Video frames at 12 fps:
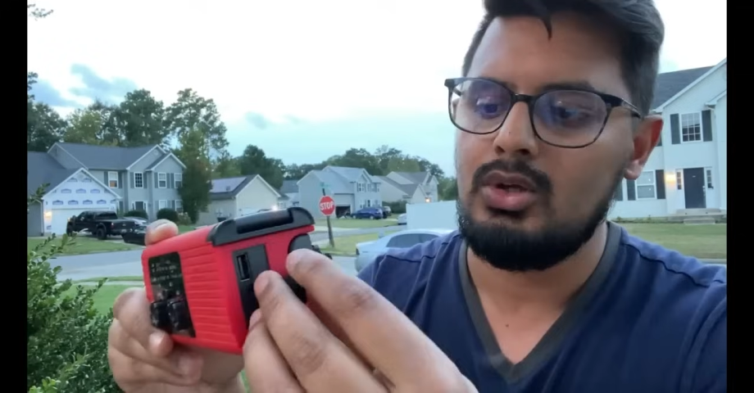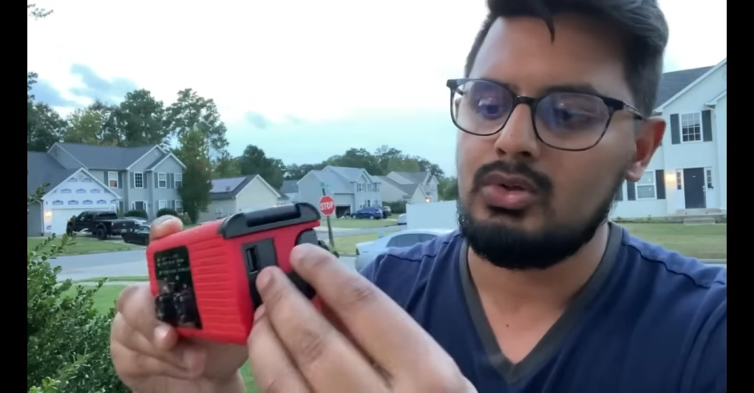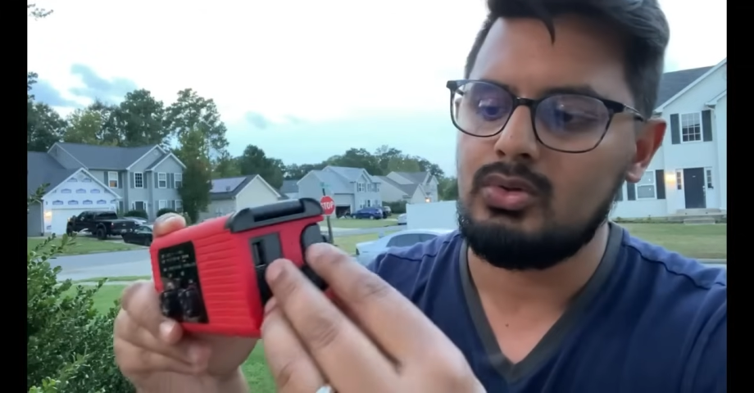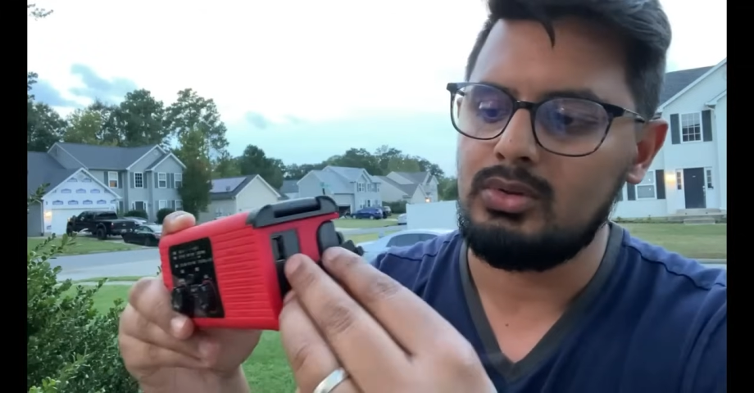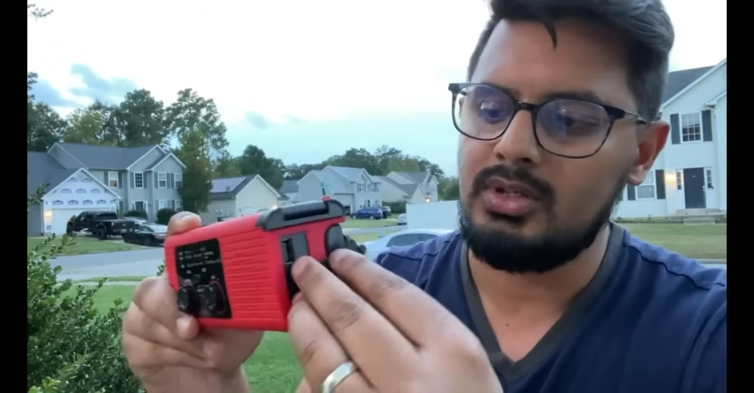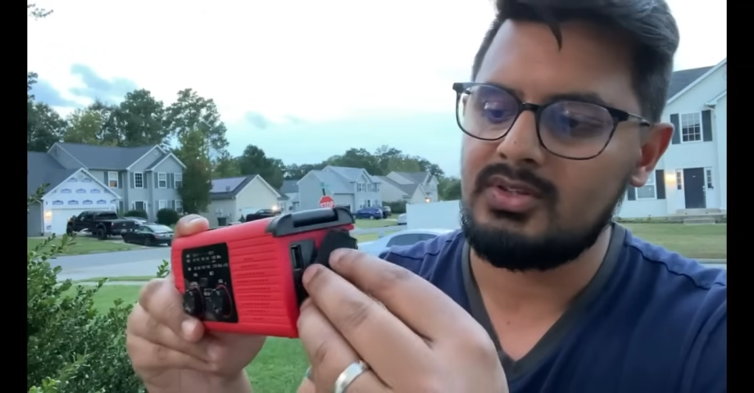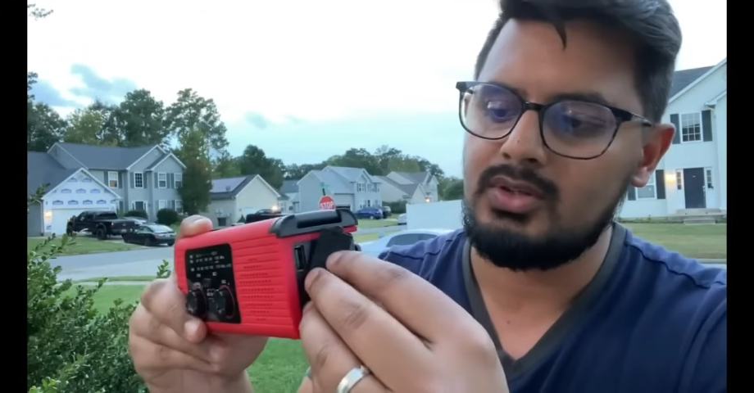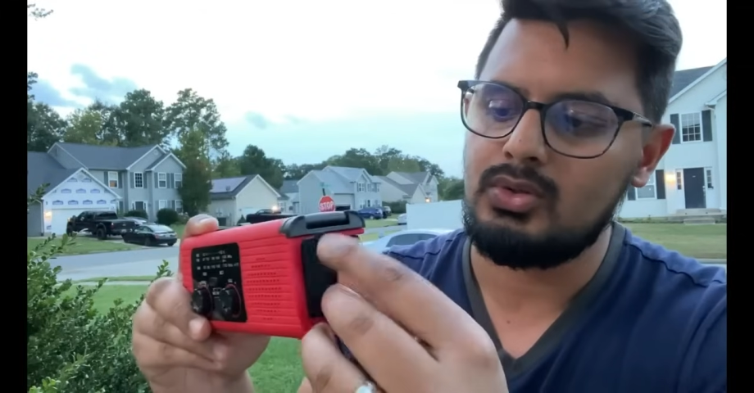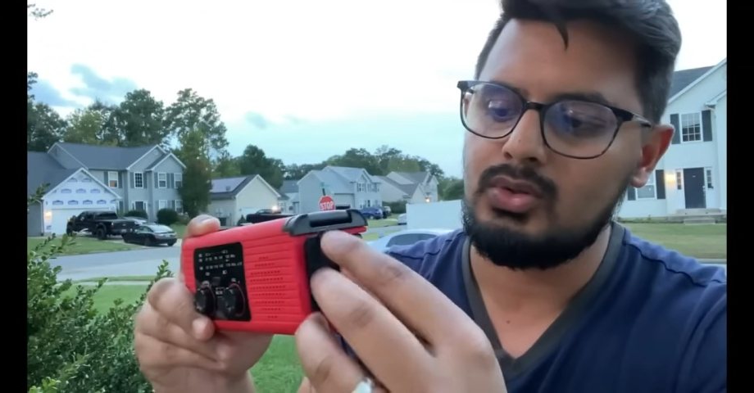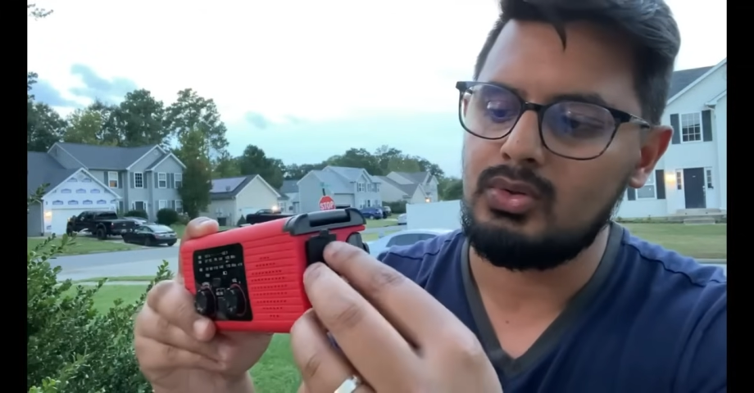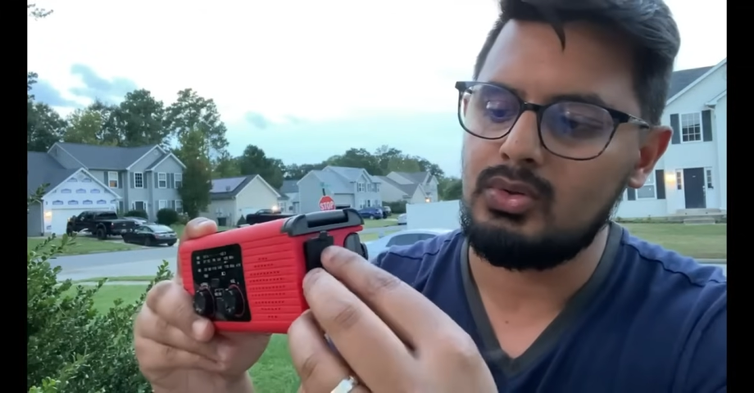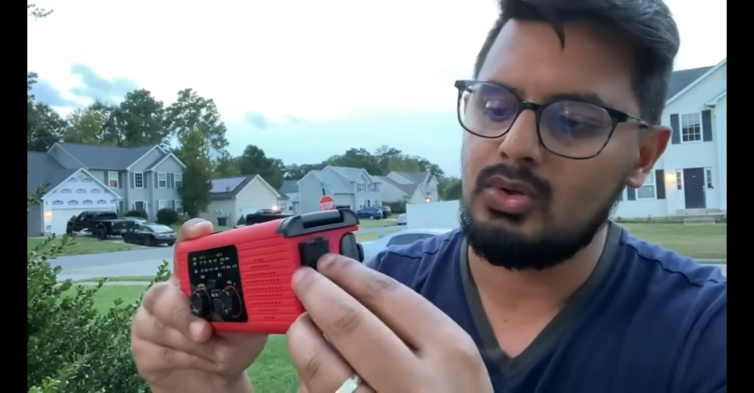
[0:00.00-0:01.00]
to listen
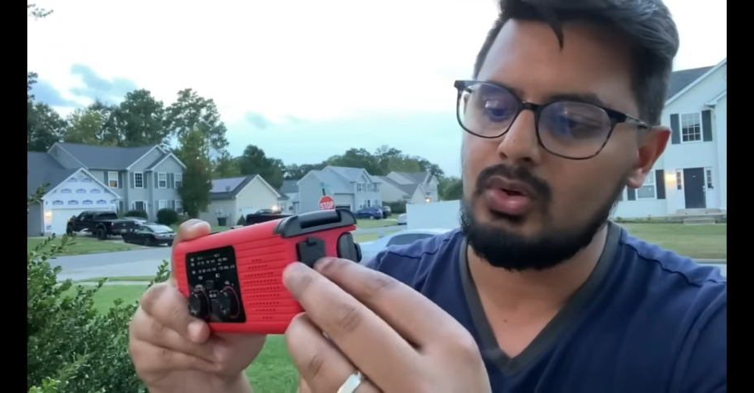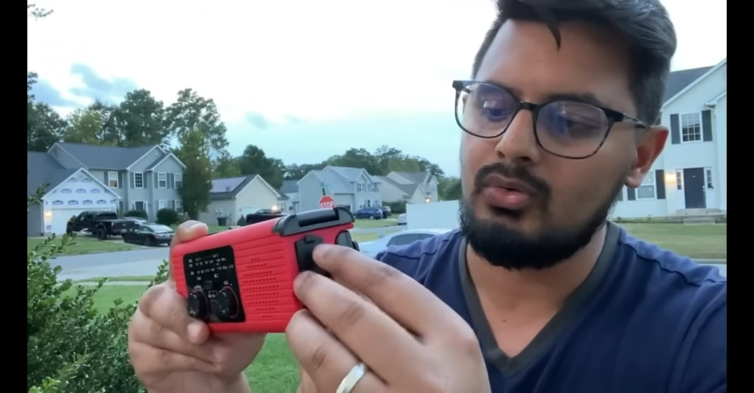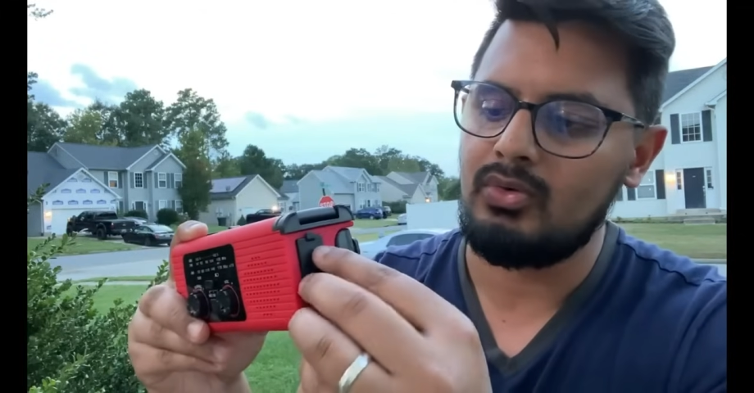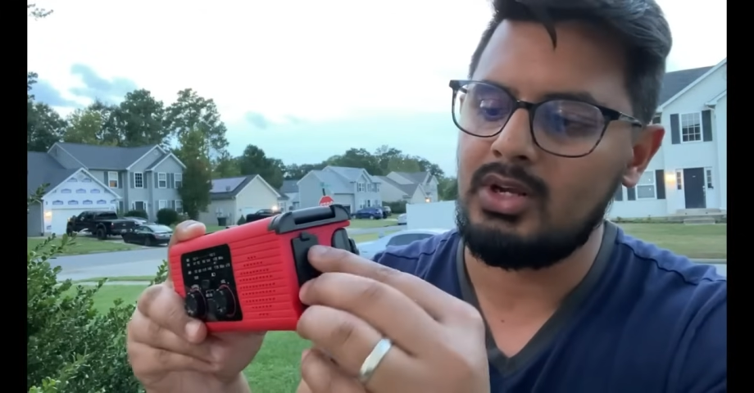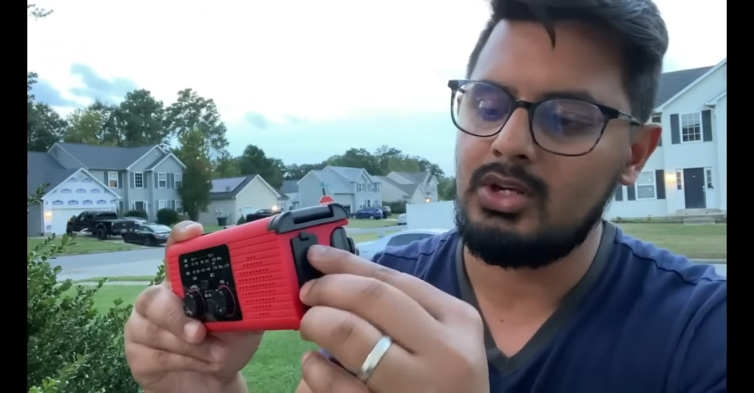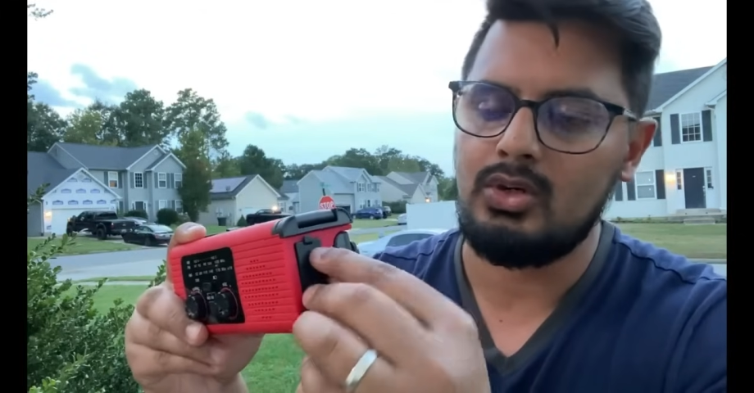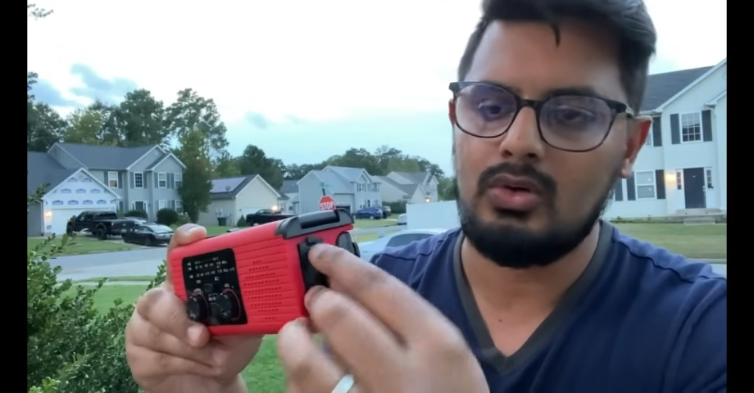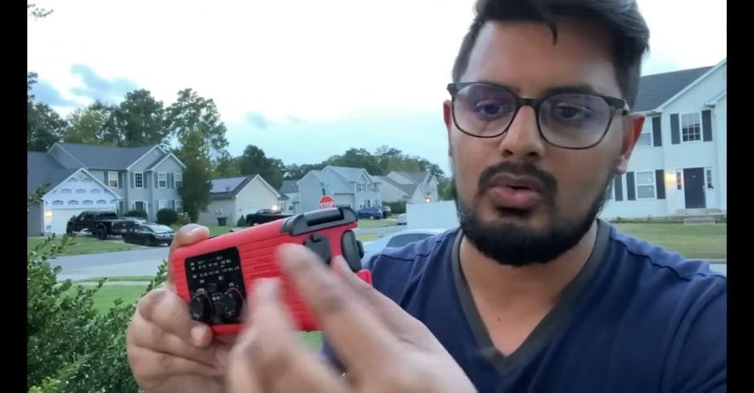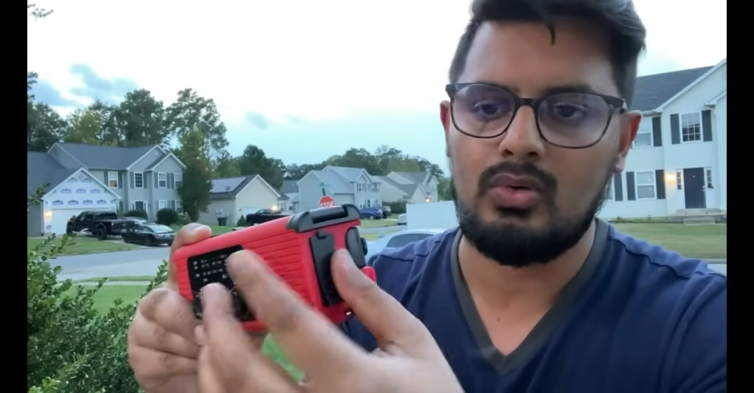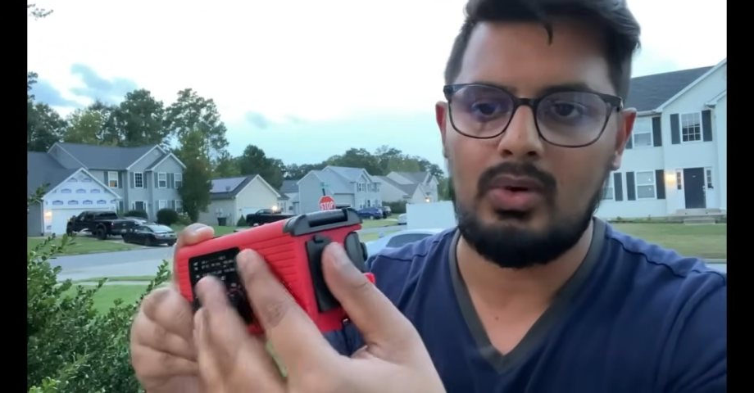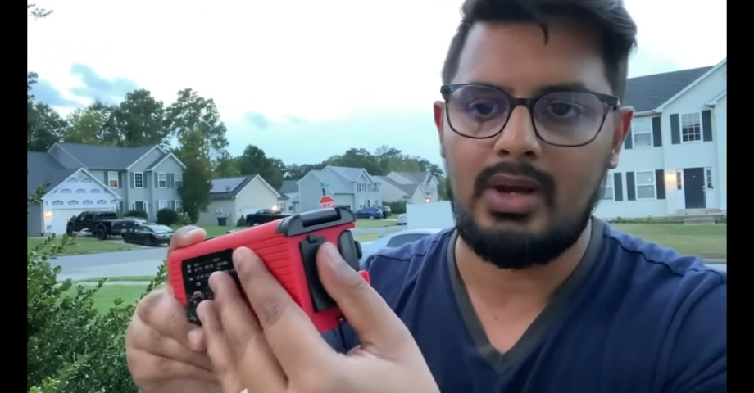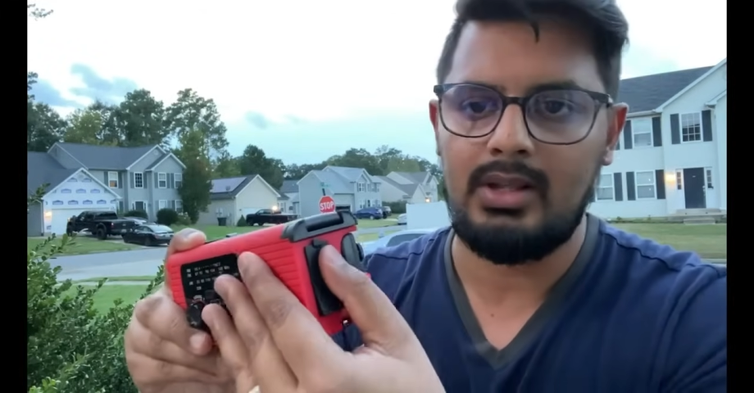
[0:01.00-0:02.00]
to your radio
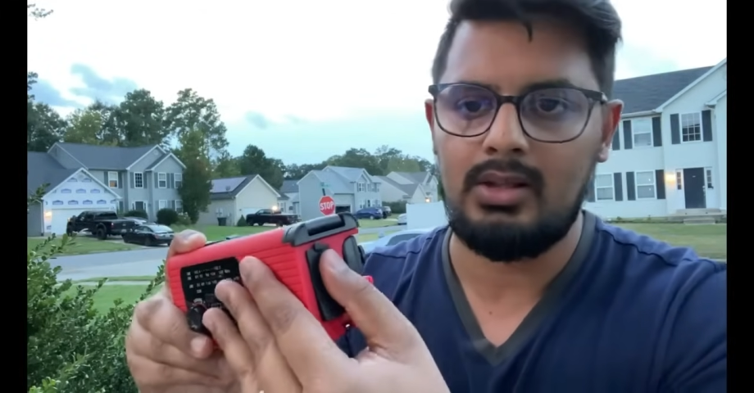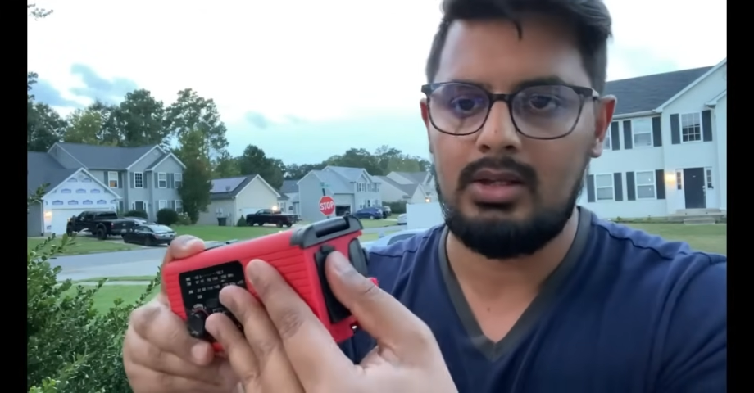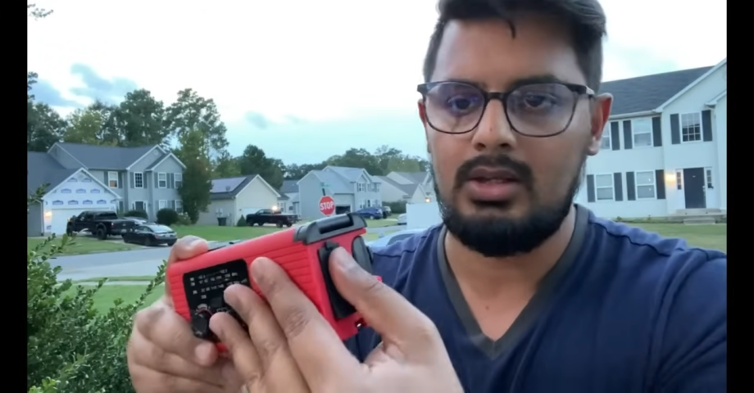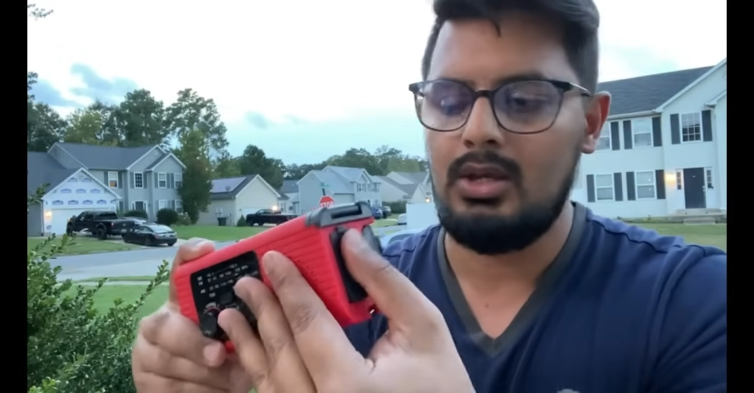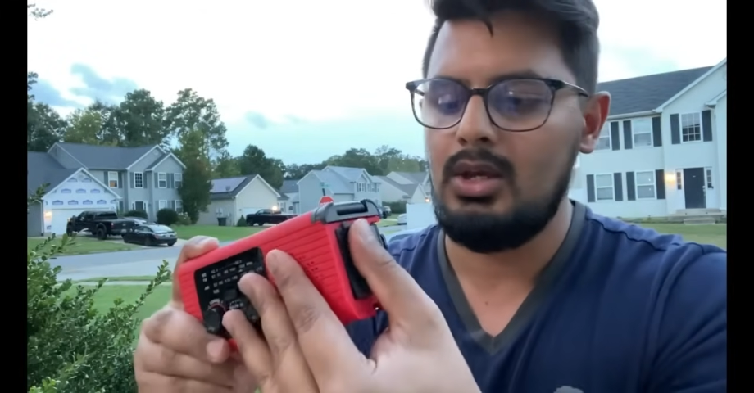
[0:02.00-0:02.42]
quietly.